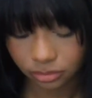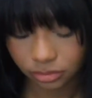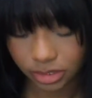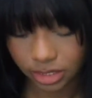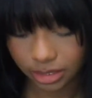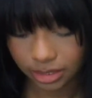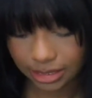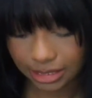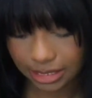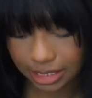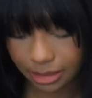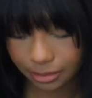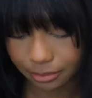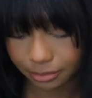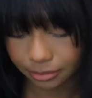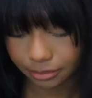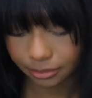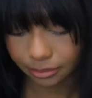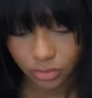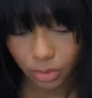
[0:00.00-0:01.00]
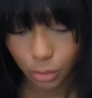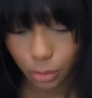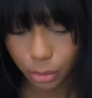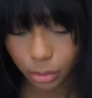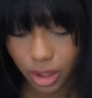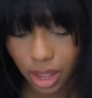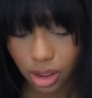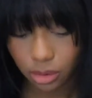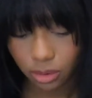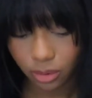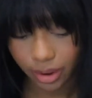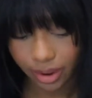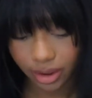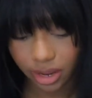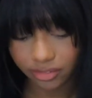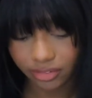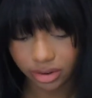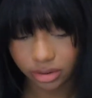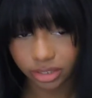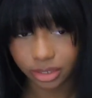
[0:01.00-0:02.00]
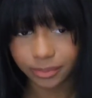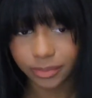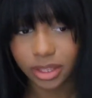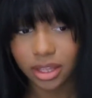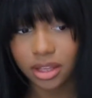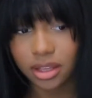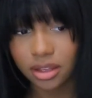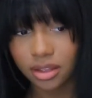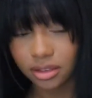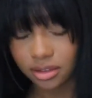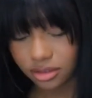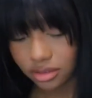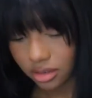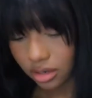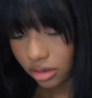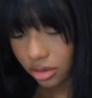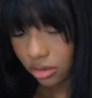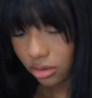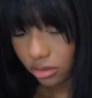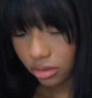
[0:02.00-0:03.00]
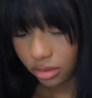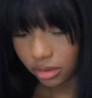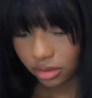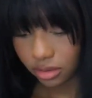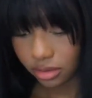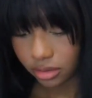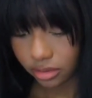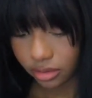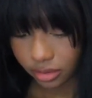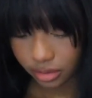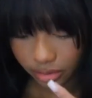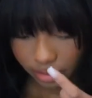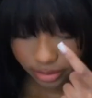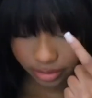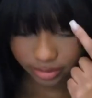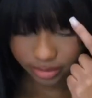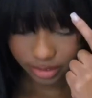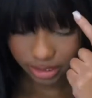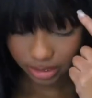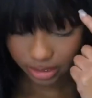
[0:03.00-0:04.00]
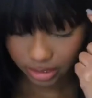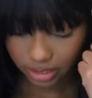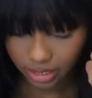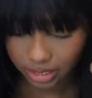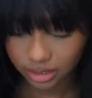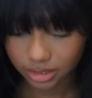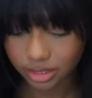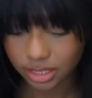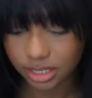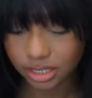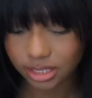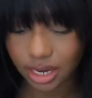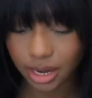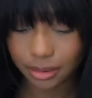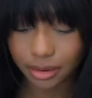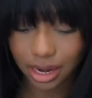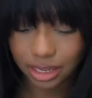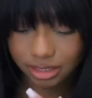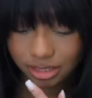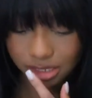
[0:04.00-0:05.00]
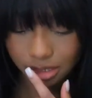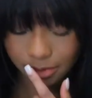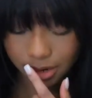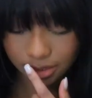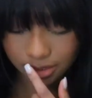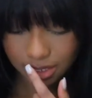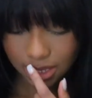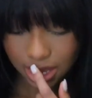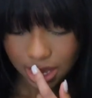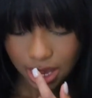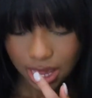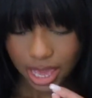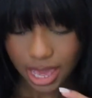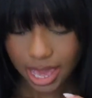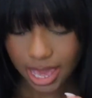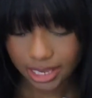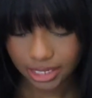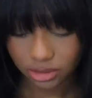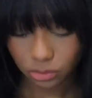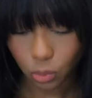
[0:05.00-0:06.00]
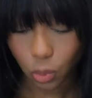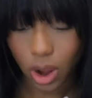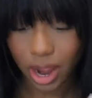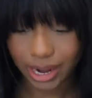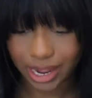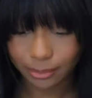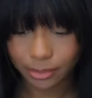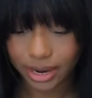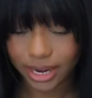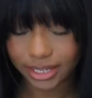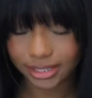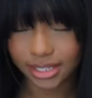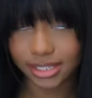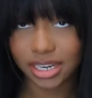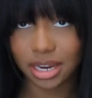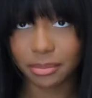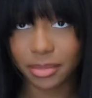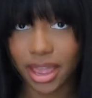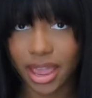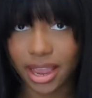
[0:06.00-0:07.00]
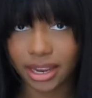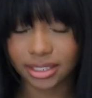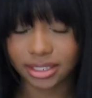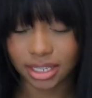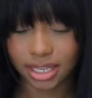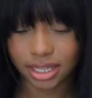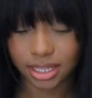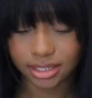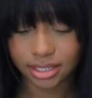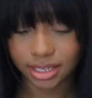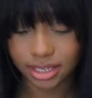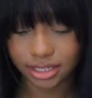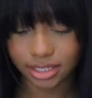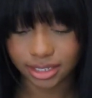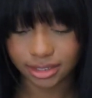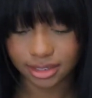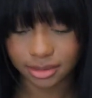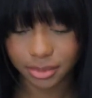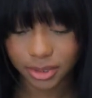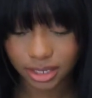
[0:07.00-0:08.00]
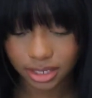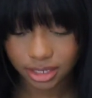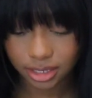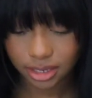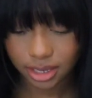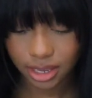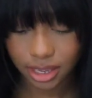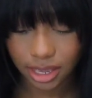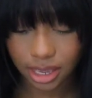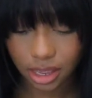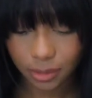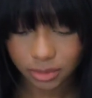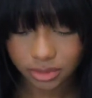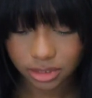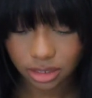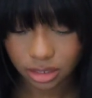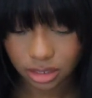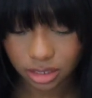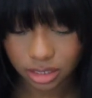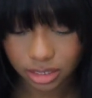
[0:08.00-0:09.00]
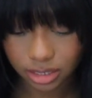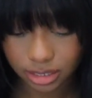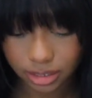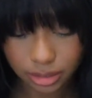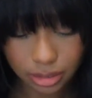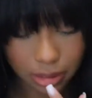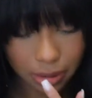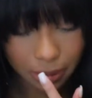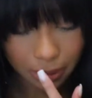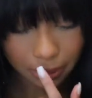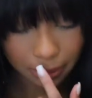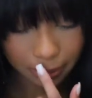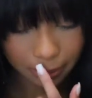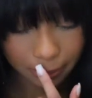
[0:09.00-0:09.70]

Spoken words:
Let's see. Oh, okay, I found it. So they sell it at TJ, not TJ Maxx. I got mine at TJ Maxx, and it's at JCPenney, Amazon.